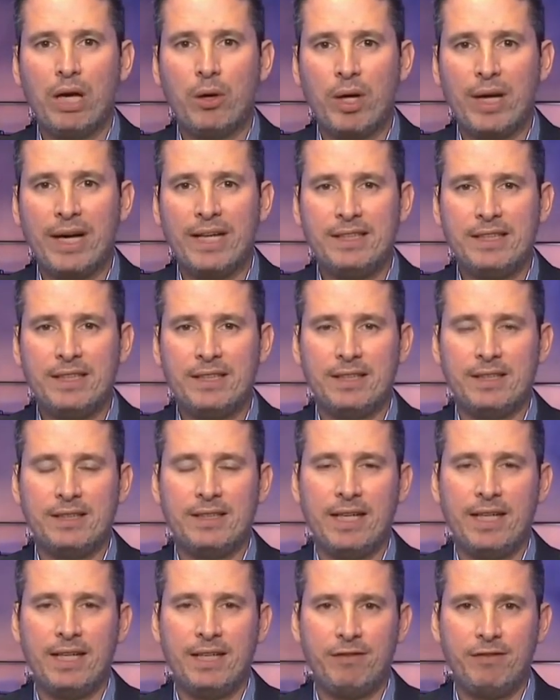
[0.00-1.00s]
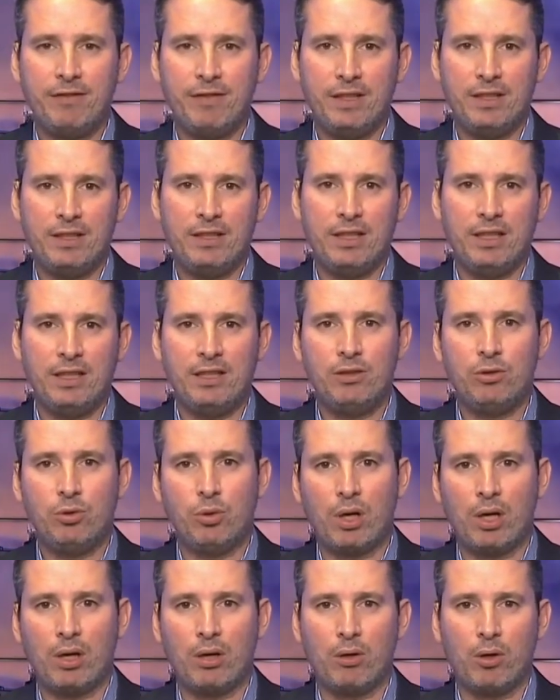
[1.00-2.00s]
We are adding the daily feed
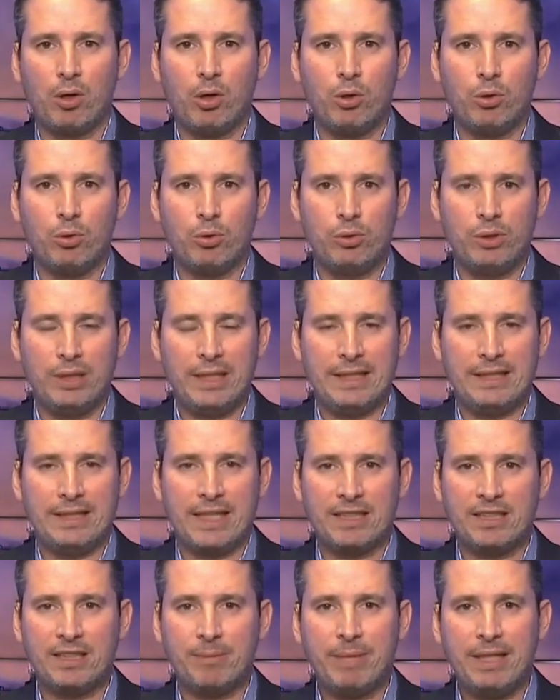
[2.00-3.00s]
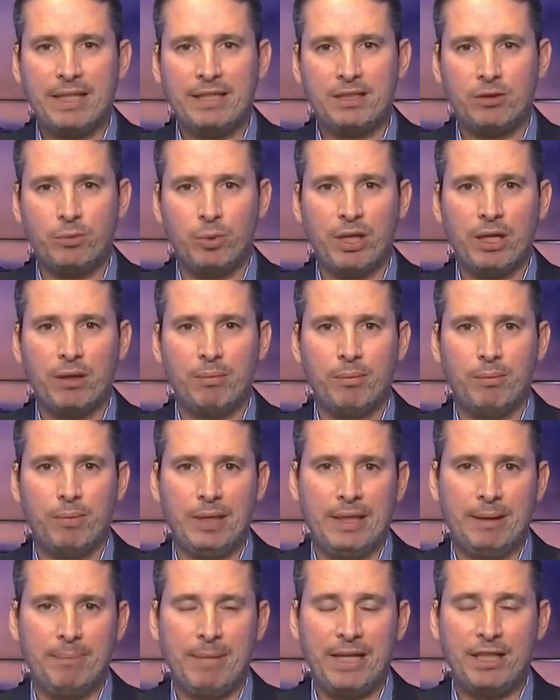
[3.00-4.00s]
into our own uh, database. We are
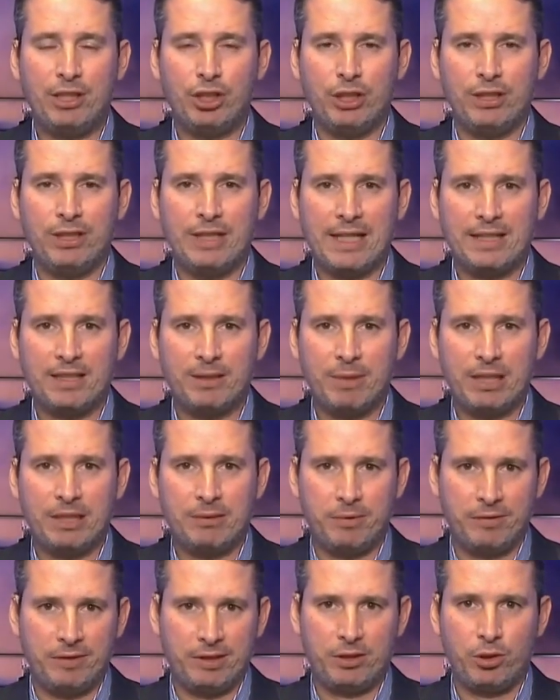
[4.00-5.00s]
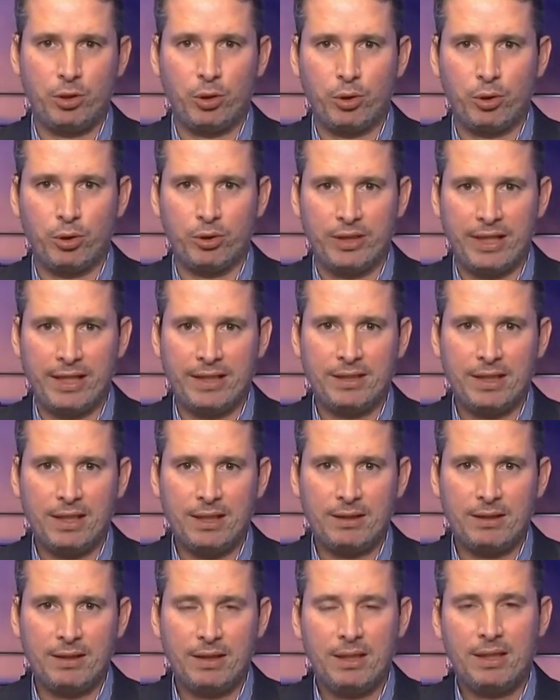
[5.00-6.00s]
uh, managing okay. database with historical
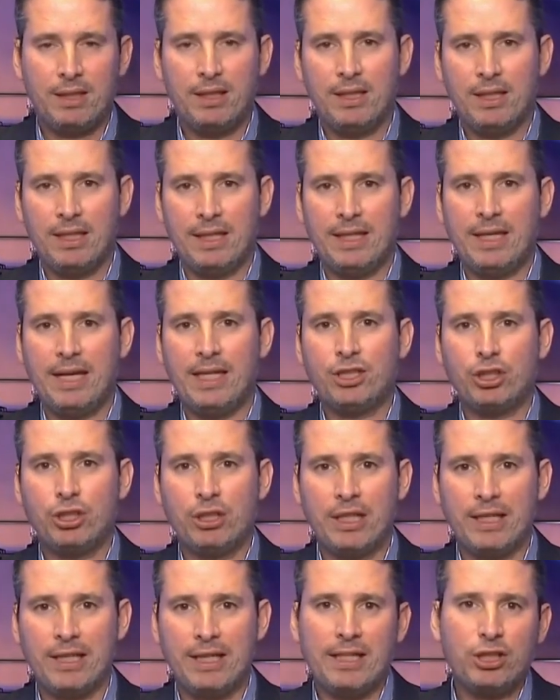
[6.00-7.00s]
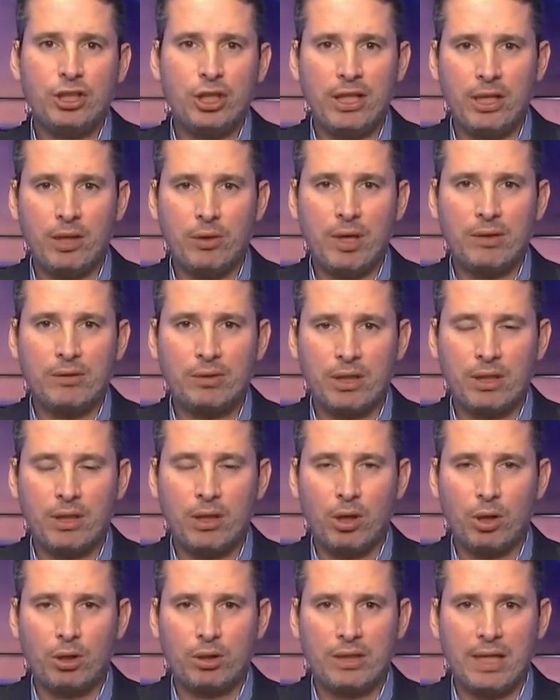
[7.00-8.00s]
data. And, actu and actually around the
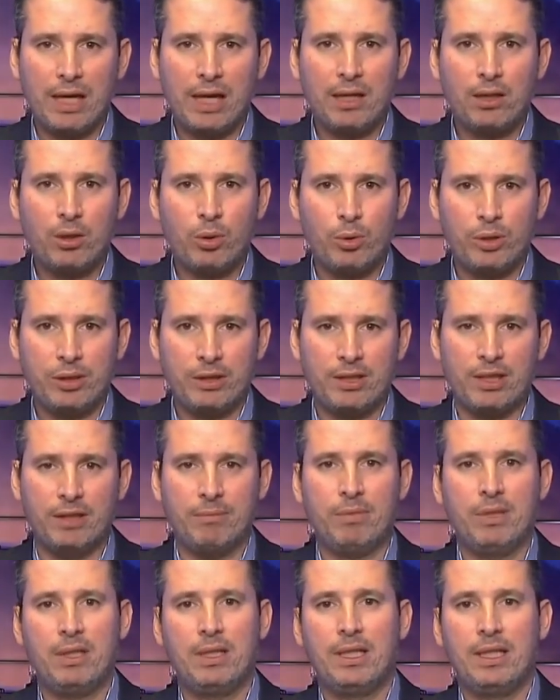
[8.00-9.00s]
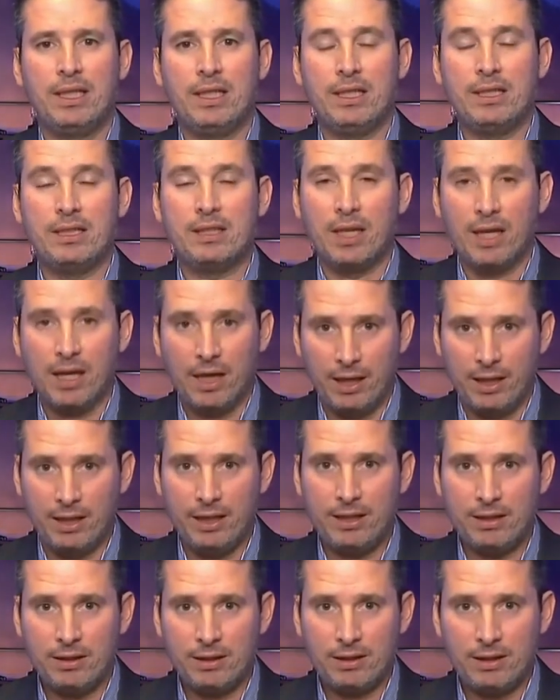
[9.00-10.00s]
clock, the algorithm is
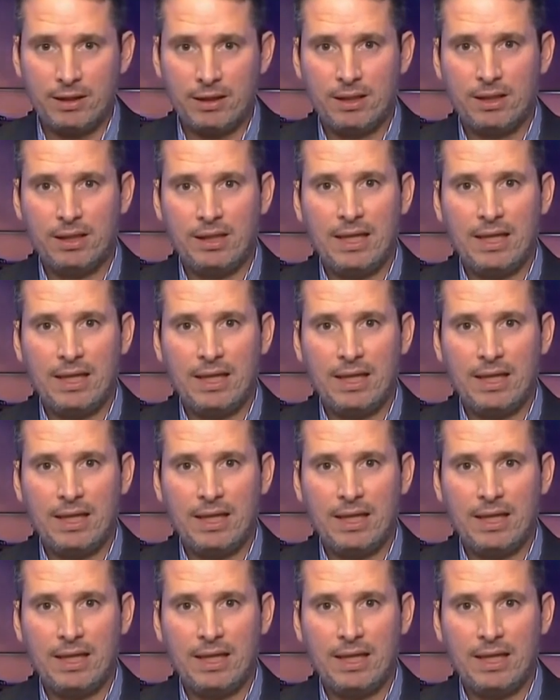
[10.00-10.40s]
learning